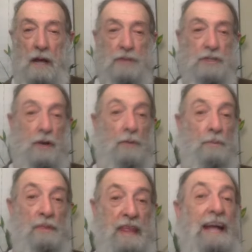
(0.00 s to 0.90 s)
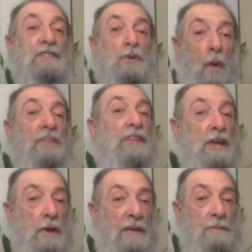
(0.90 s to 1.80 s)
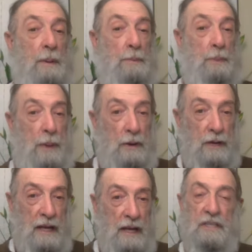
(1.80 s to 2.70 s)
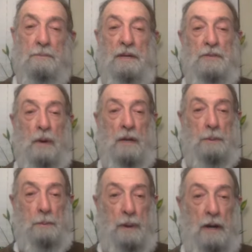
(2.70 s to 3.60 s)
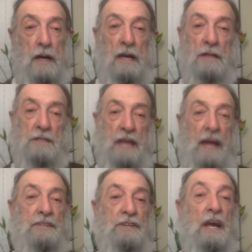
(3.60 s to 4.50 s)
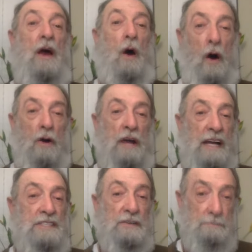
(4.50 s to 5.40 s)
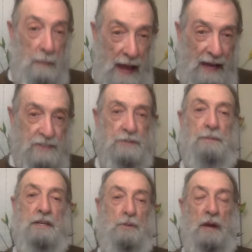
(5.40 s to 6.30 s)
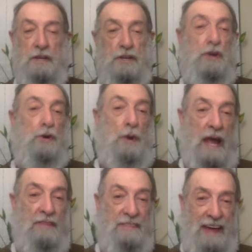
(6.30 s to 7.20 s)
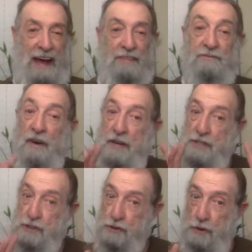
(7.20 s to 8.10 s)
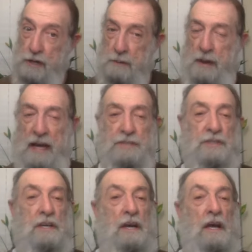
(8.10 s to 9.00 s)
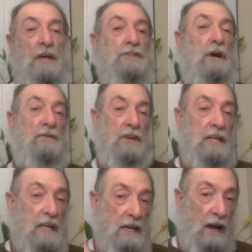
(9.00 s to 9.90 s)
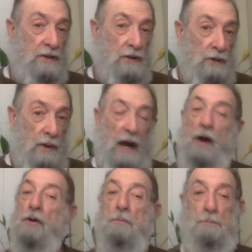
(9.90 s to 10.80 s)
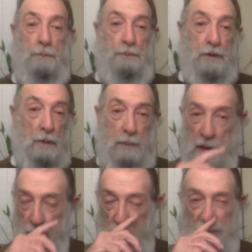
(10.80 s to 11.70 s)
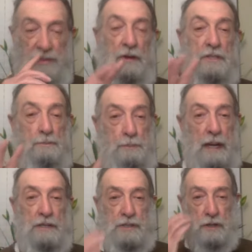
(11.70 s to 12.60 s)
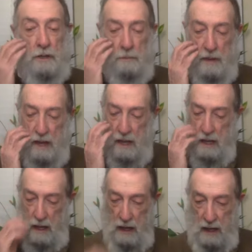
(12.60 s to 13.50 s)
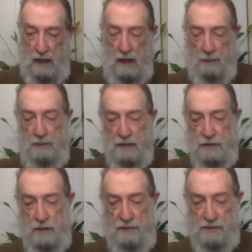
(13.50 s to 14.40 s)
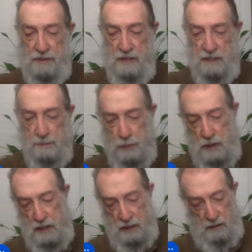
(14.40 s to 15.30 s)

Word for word: So that's one thing you have to be prepared against. And the best way to prepare against that is all kinds of mass between you and that, very sturdy mass. So if you can get underground, you're better off. There's a picture. Uh, I'm not sure if it's this book.